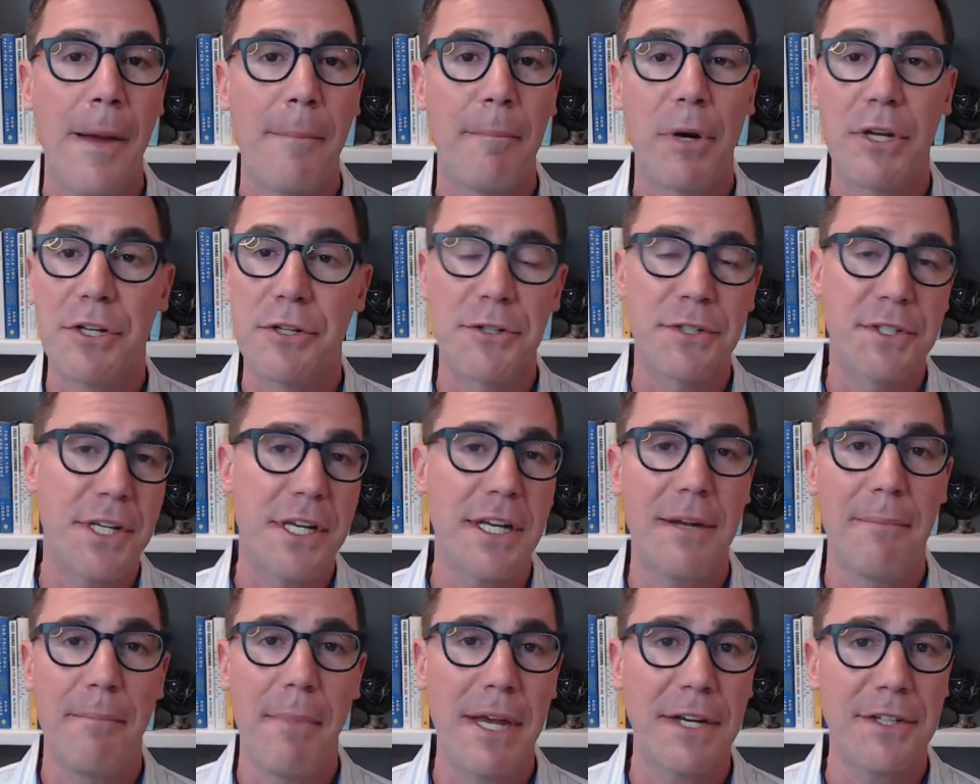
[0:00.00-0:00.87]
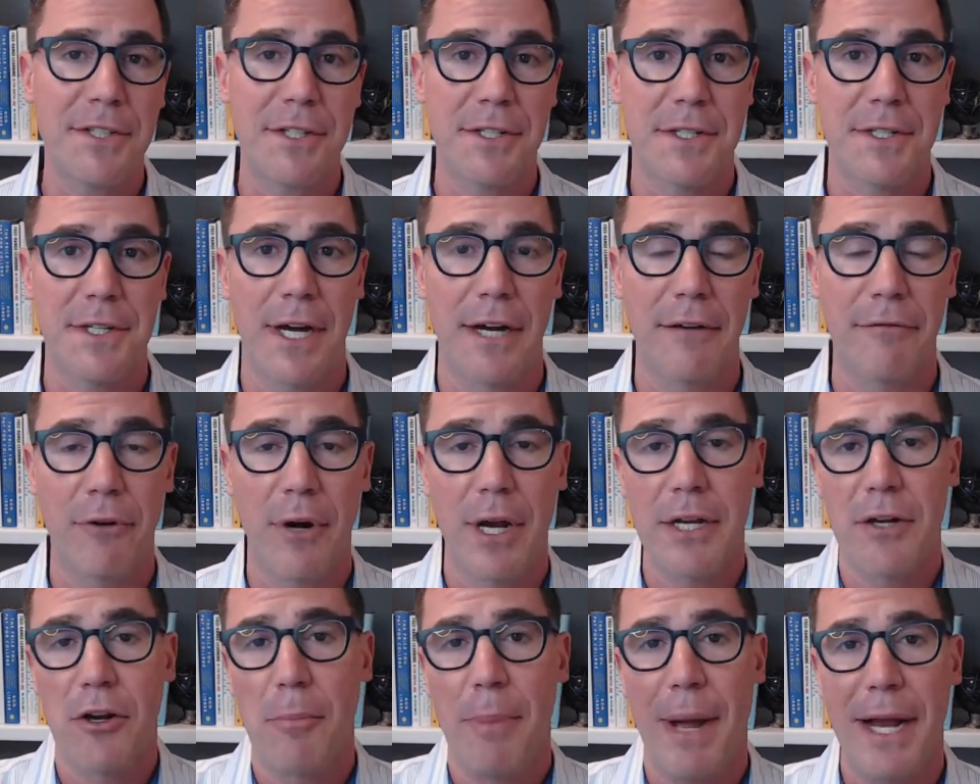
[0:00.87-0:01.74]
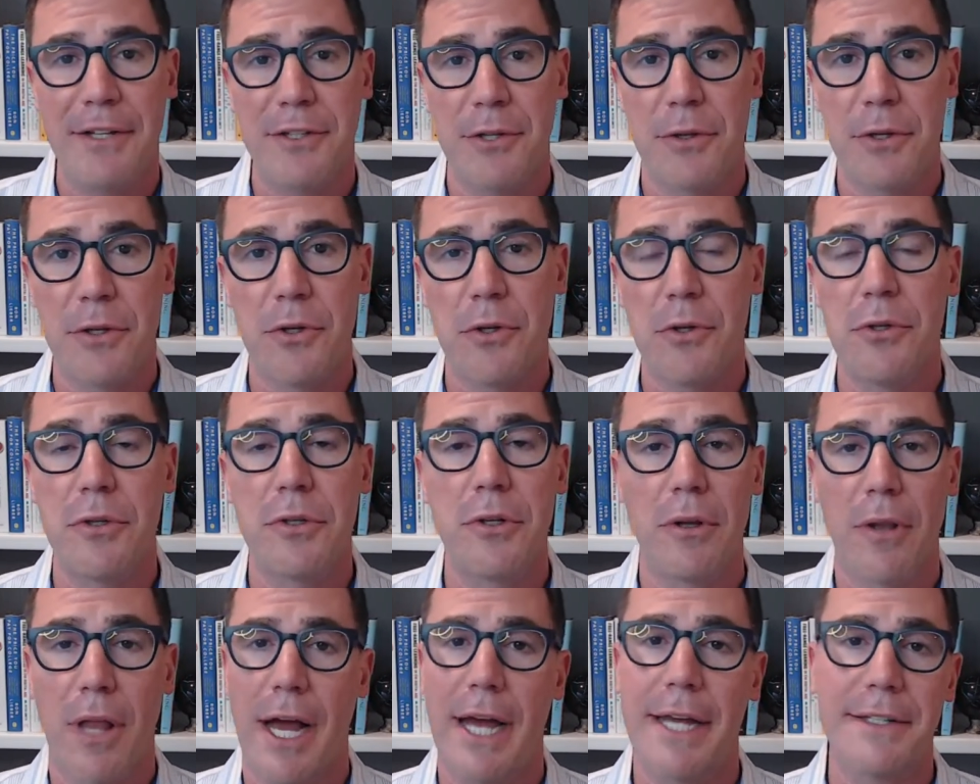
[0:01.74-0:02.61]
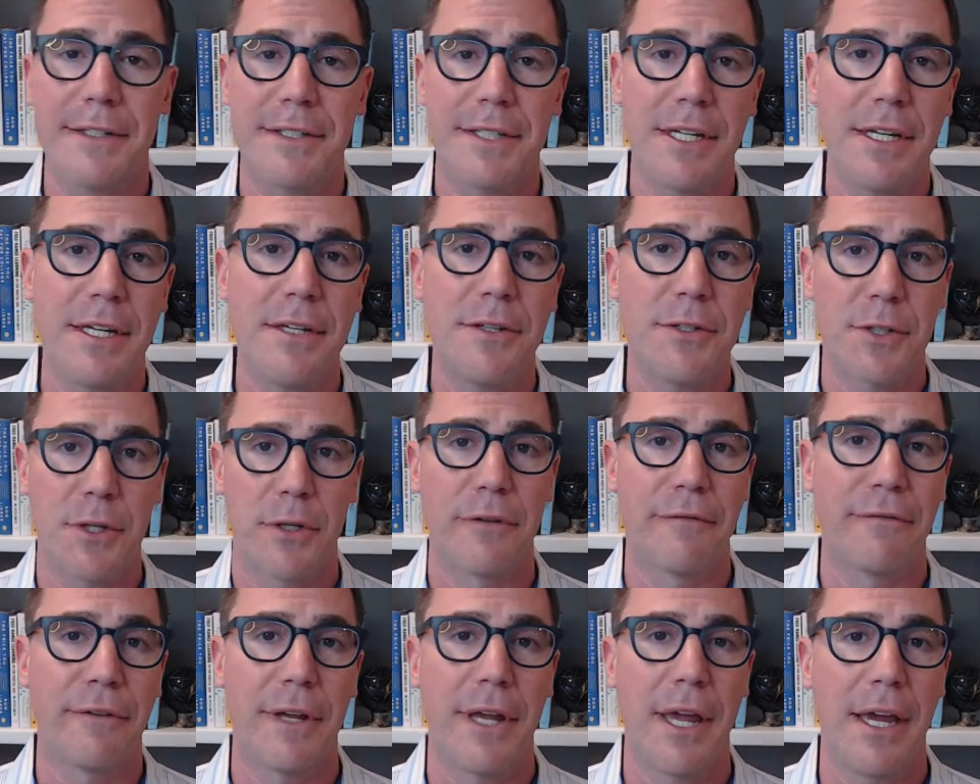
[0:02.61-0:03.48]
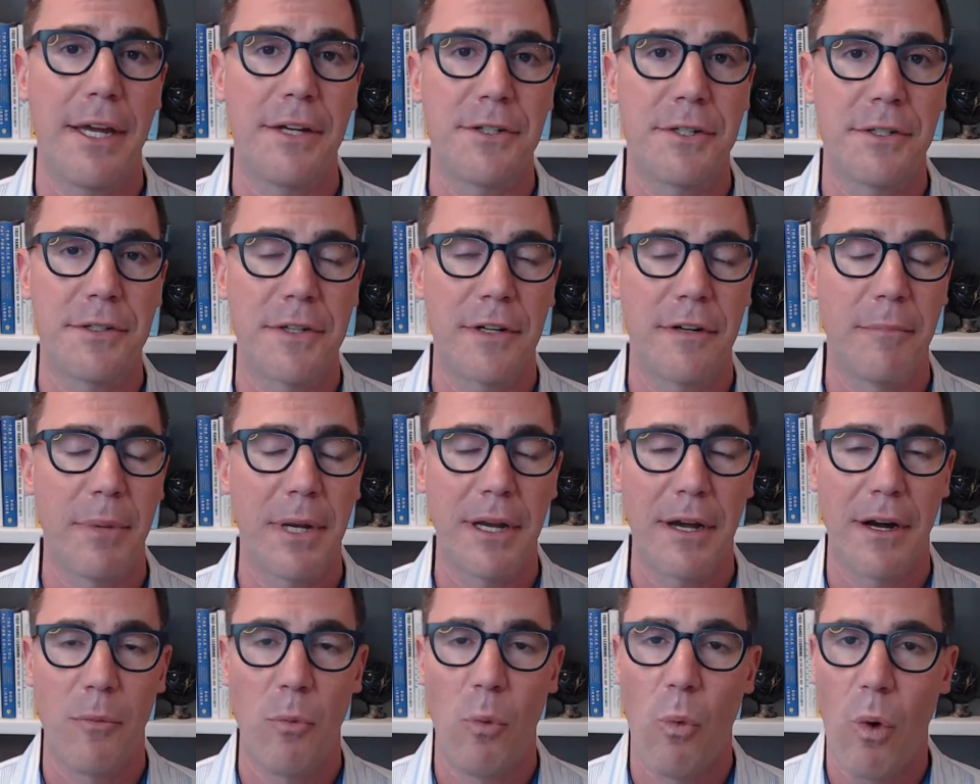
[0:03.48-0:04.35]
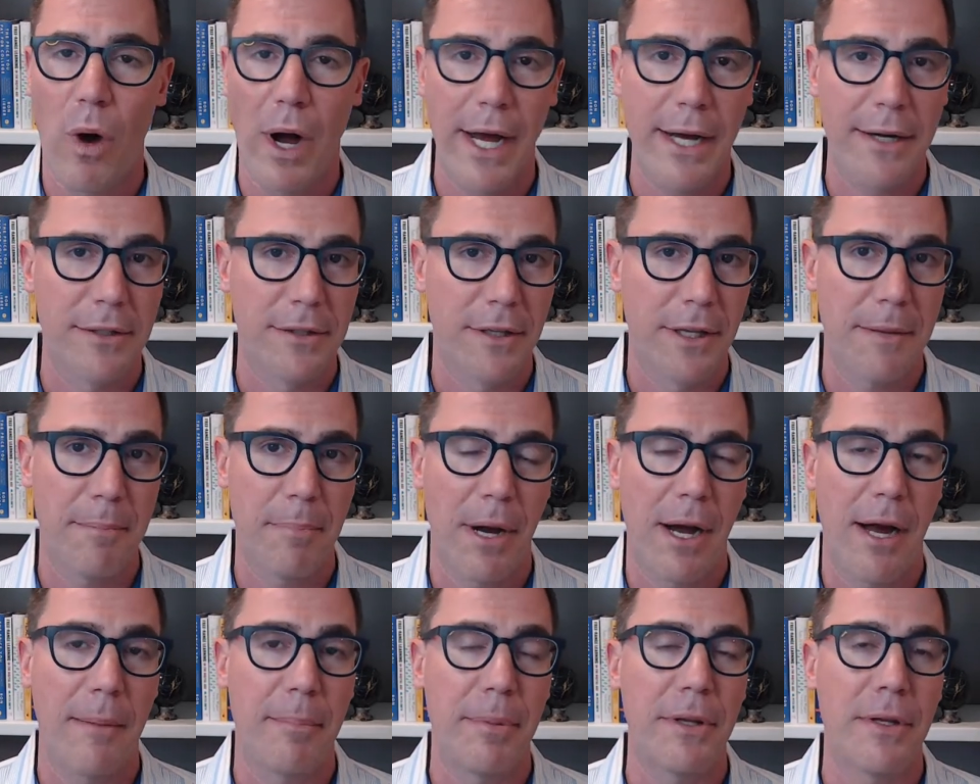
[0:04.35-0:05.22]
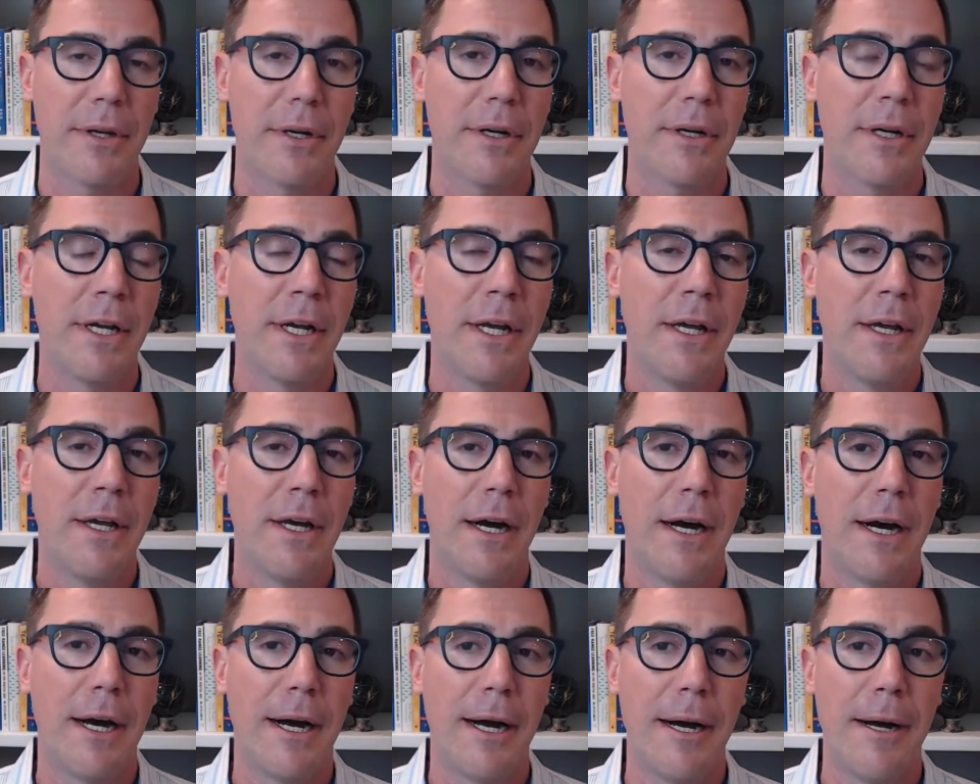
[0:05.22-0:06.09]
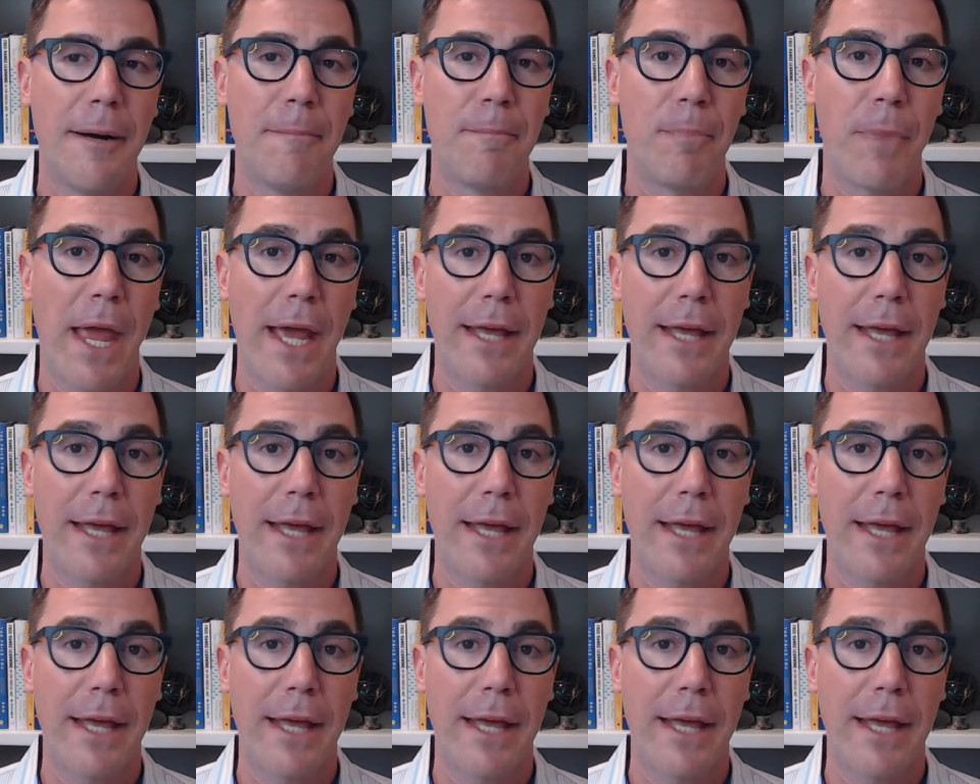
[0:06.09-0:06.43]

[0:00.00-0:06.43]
but you're seeing a mix of stuff right go back to the google it certifications that have become wildly popular um,